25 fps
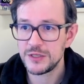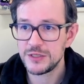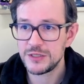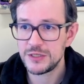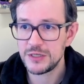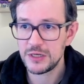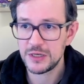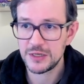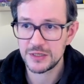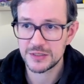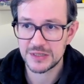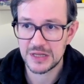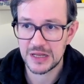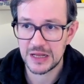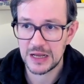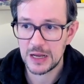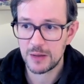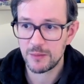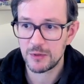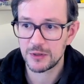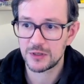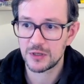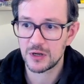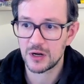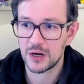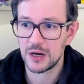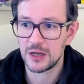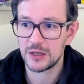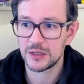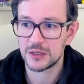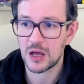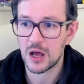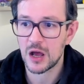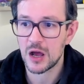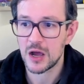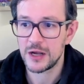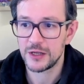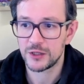d is diameter, and
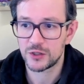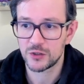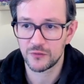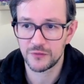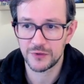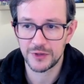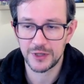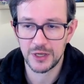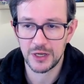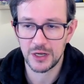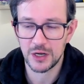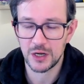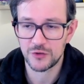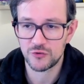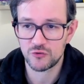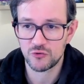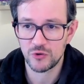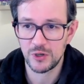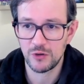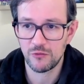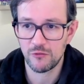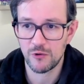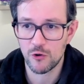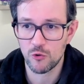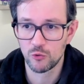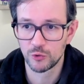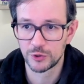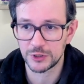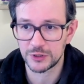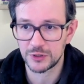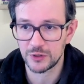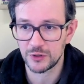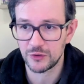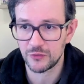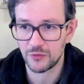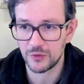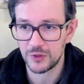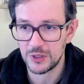height of the tree
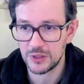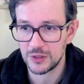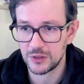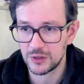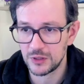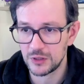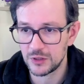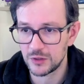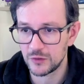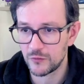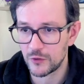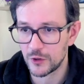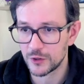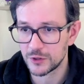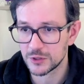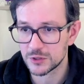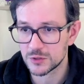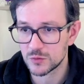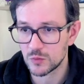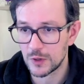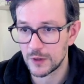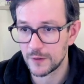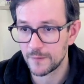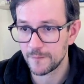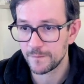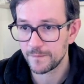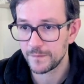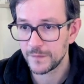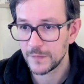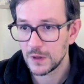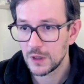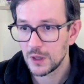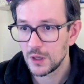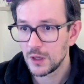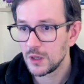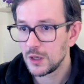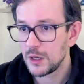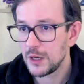rooted in vertex one.
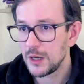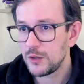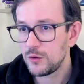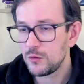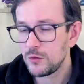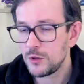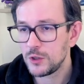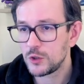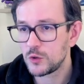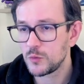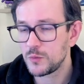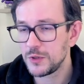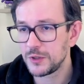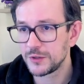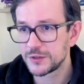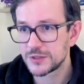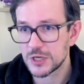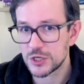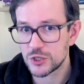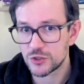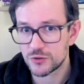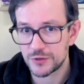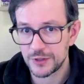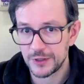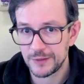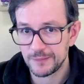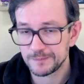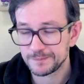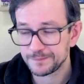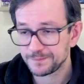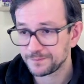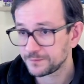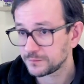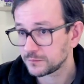And you need to build such tree.